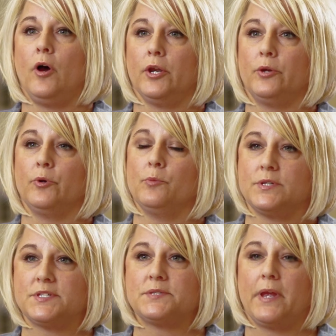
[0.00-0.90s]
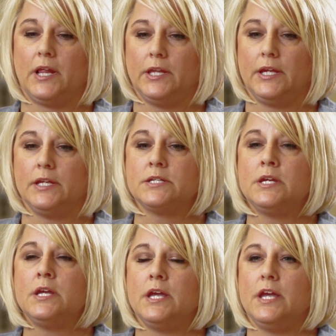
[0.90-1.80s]
audit a room once it's been cleaned.
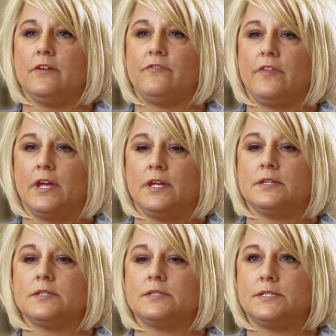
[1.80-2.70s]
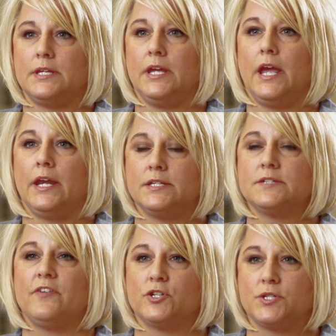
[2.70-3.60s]
If they see any
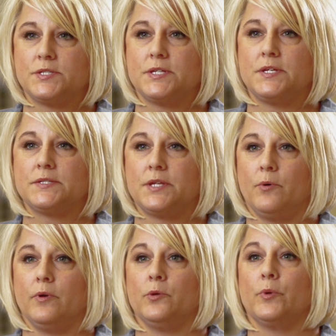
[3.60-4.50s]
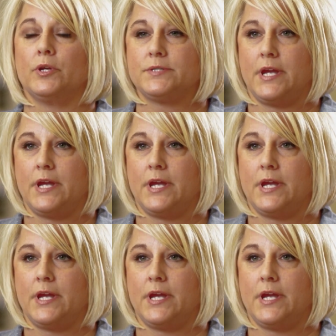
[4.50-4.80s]
deficiencies, they will in real